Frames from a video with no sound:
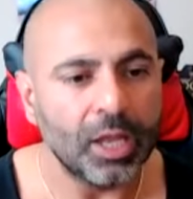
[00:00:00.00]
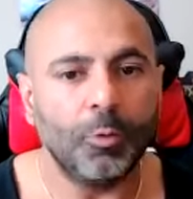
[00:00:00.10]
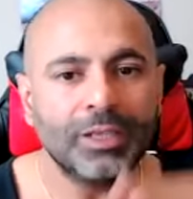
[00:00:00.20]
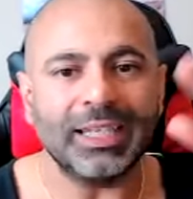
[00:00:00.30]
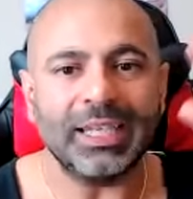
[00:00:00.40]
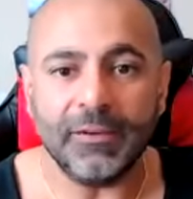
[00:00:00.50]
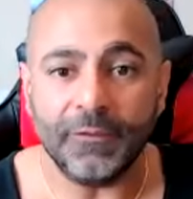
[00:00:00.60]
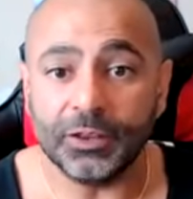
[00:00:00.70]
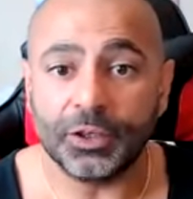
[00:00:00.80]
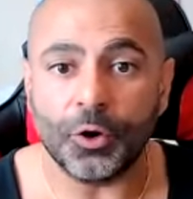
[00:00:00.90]
was
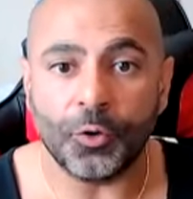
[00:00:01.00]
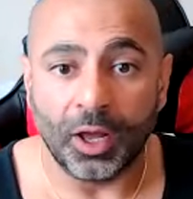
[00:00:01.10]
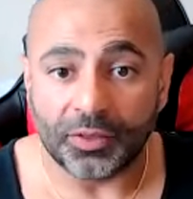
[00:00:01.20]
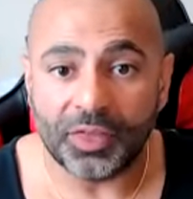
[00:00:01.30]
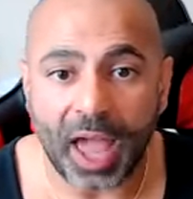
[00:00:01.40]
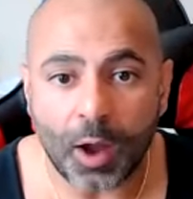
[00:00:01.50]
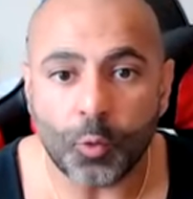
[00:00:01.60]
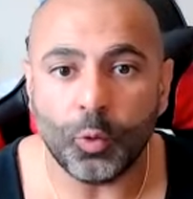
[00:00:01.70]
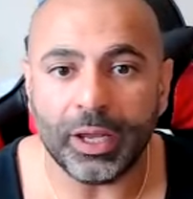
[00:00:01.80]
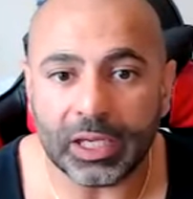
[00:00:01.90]
even though
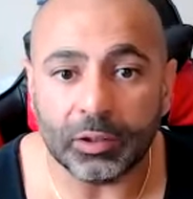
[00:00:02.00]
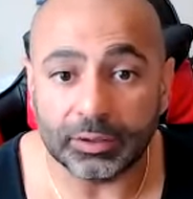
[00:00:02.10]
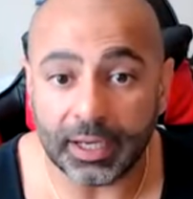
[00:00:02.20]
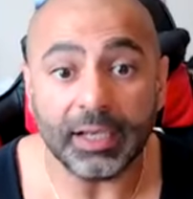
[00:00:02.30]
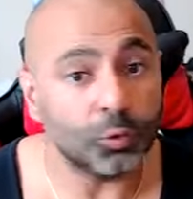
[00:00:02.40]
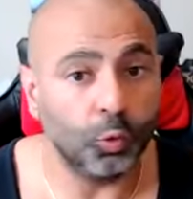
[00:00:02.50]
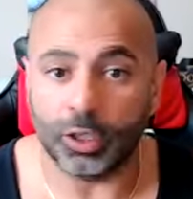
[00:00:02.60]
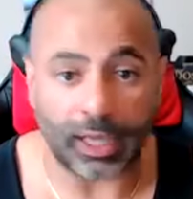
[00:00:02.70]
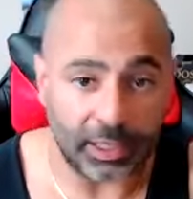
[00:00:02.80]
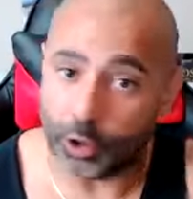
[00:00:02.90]
that way does
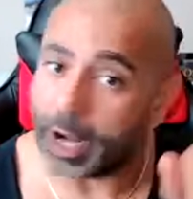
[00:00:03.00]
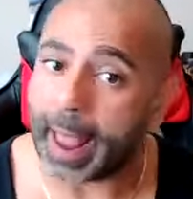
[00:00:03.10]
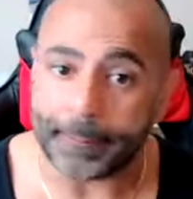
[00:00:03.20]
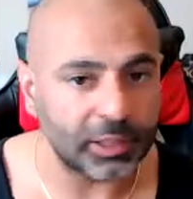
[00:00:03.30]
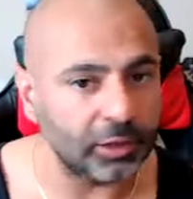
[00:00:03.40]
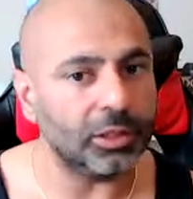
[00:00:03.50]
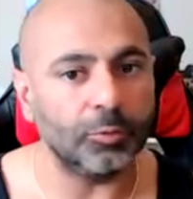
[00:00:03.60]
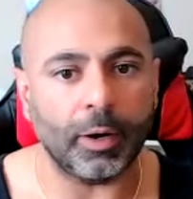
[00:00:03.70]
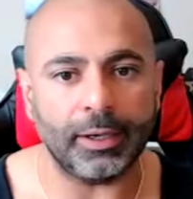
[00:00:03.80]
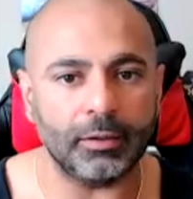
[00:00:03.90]
work, and you're absolutely
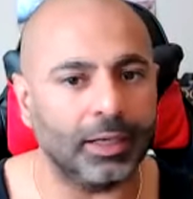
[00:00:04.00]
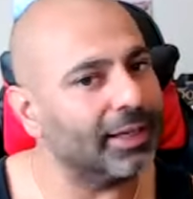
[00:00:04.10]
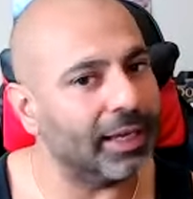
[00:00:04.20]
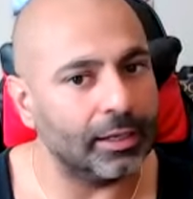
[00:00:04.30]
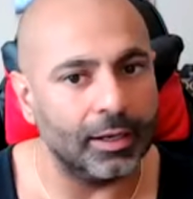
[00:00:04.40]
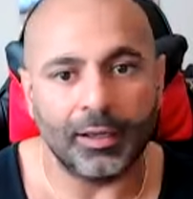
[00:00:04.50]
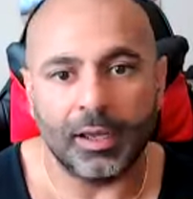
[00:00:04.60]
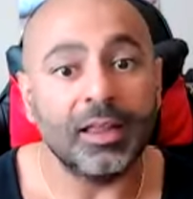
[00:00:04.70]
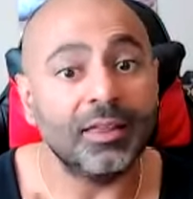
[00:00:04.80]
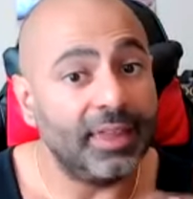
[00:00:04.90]
right, again,
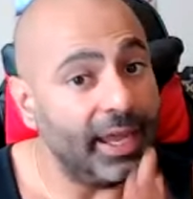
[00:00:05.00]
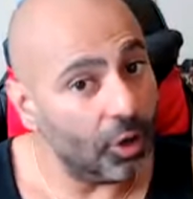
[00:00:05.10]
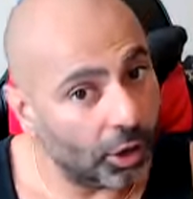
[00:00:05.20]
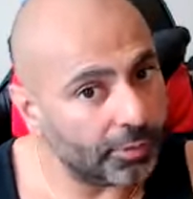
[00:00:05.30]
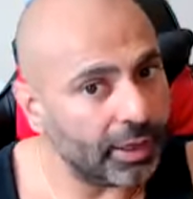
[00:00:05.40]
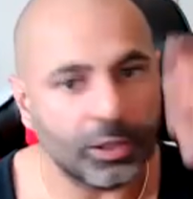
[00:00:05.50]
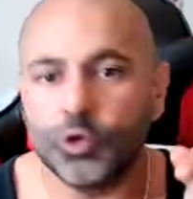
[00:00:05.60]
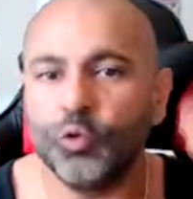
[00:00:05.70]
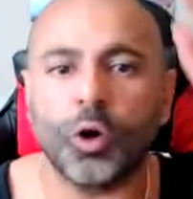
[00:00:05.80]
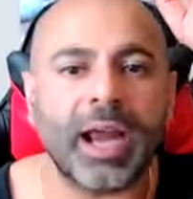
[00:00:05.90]
they are right.
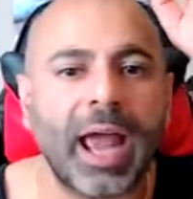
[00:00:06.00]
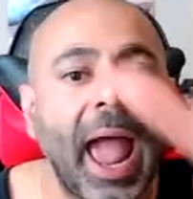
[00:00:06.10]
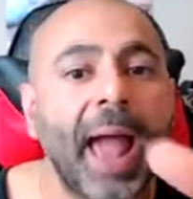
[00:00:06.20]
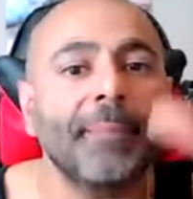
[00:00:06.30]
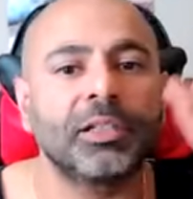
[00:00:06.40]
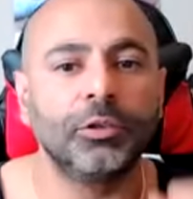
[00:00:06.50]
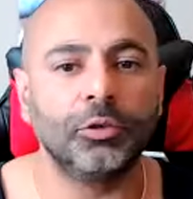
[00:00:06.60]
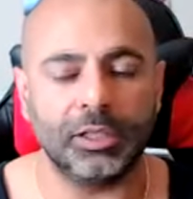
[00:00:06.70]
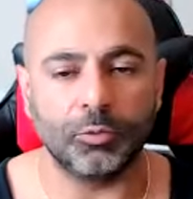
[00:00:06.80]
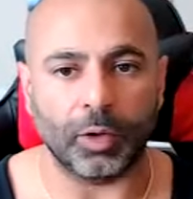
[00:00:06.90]
You are
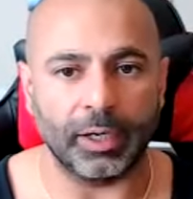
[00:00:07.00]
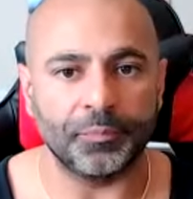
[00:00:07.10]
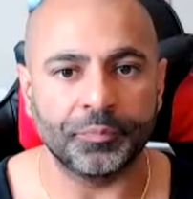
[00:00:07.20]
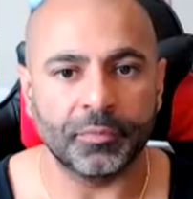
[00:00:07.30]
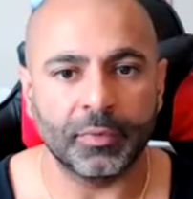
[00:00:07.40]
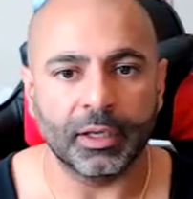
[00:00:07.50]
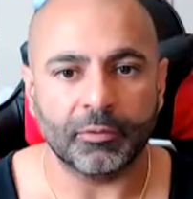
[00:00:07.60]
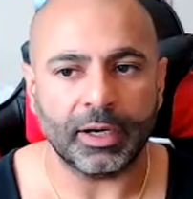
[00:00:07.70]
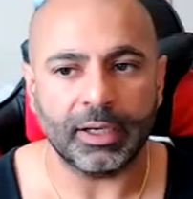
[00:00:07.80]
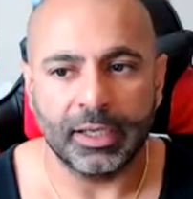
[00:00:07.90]
absolutely right,
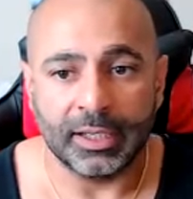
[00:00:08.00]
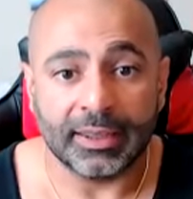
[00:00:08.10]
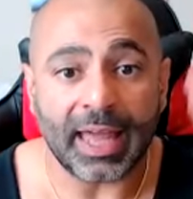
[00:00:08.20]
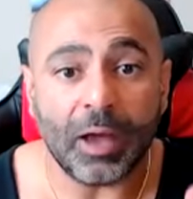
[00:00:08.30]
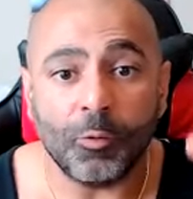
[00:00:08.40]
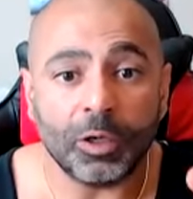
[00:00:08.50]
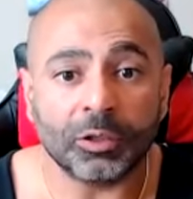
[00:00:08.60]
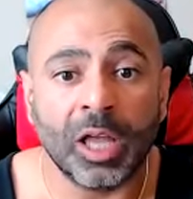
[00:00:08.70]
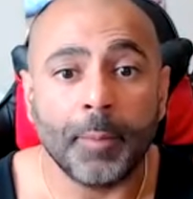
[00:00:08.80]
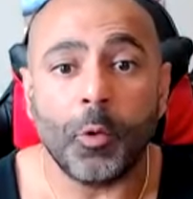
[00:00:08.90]
right? That
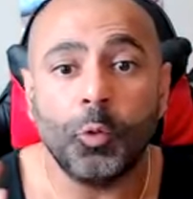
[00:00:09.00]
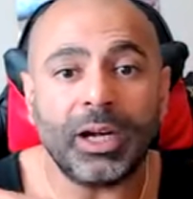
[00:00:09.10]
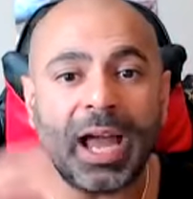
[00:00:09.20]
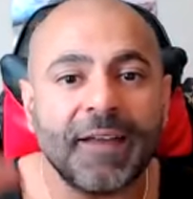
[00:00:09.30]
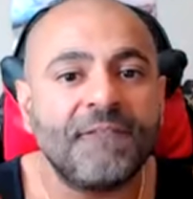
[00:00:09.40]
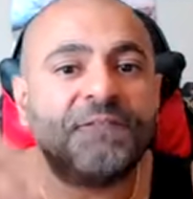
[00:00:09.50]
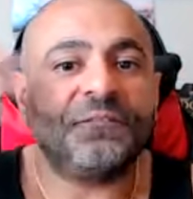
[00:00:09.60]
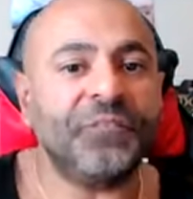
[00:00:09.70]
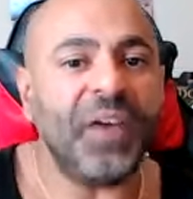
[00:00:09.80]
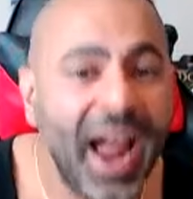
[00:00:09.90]
worked. But what I
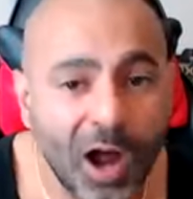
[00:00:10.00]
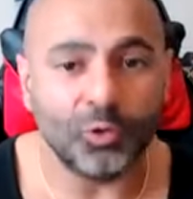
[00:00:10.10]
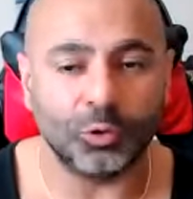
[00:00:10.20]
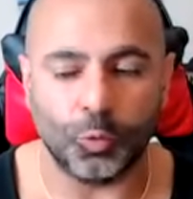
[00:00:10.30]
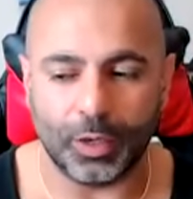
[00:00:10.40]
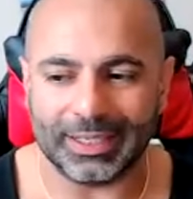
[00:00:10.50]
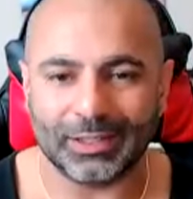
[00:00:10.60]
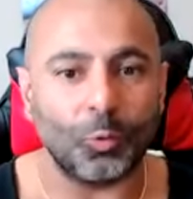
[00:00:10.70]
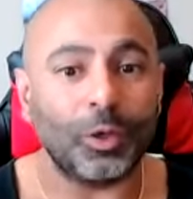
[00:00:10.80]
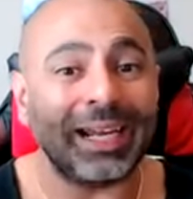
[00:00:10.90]
found
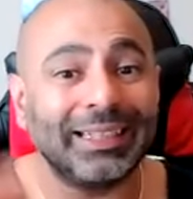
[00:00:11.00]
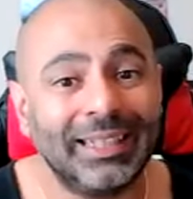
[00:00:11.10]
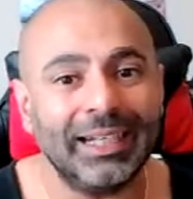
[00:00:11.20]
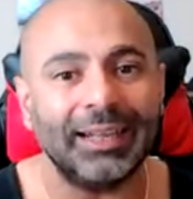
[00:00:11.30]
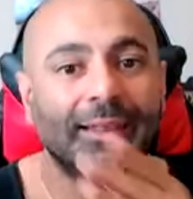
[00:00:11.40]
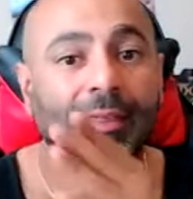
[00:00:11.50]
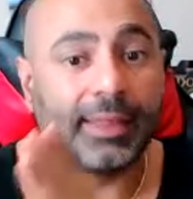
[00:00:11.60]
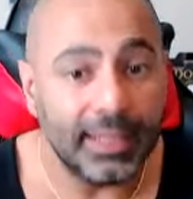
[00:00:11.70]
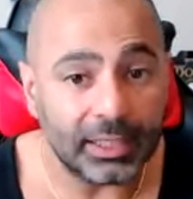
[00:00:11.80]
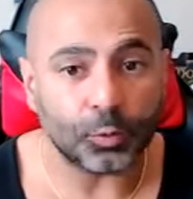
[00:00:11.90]
was when I did it
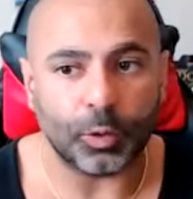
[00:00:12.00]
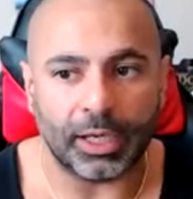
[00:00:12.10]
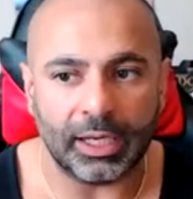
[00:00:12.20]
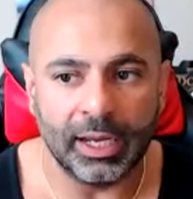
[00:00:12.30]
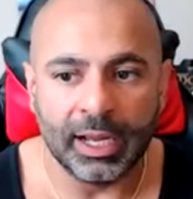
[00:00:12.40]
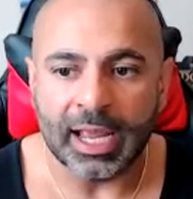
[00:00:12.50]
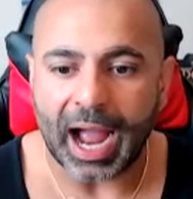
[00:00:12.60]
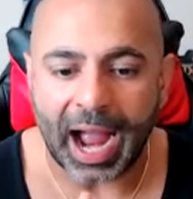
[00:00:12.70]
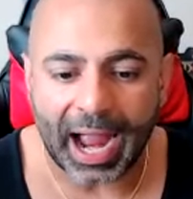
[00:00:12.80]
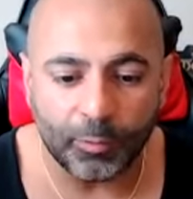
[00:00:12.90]
this way,
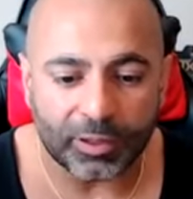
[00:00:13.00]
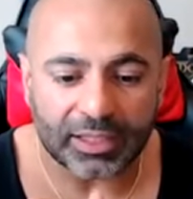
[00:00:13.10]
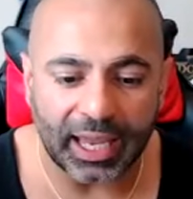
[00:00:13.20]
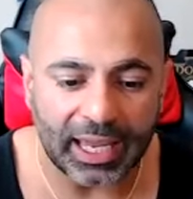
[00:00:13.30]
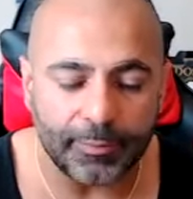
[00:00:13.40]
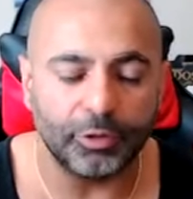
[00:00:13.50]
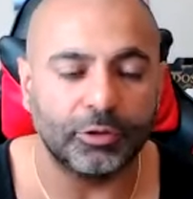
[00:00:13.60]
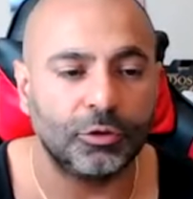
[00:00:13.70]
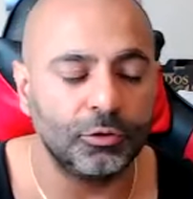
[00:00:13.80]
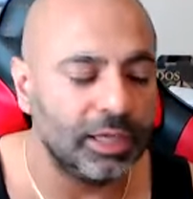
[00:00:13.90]
I was able
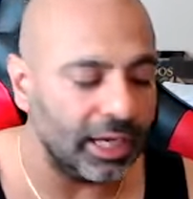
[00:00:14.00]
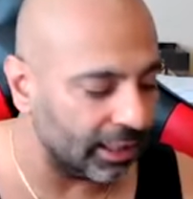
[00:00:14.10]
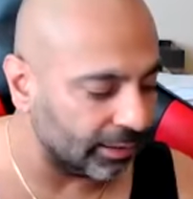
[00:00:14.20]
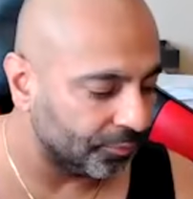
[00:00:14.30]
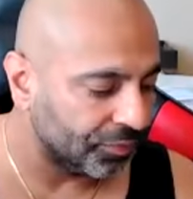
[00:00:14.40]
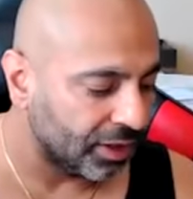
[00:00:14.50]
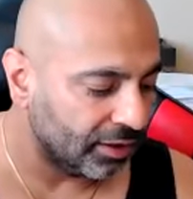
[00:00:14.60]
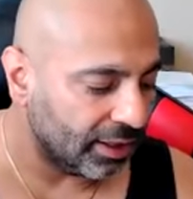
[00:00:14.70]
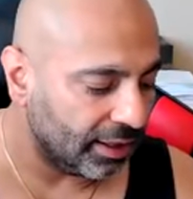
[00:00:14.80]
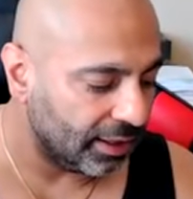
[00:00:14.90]
to get
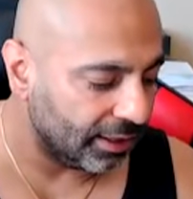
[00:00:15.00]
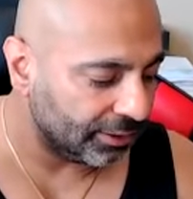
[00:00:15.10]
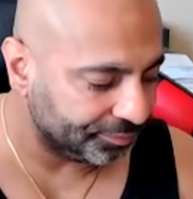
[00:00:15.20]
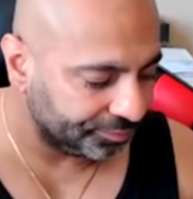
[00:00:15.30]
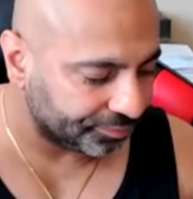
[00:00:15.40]
the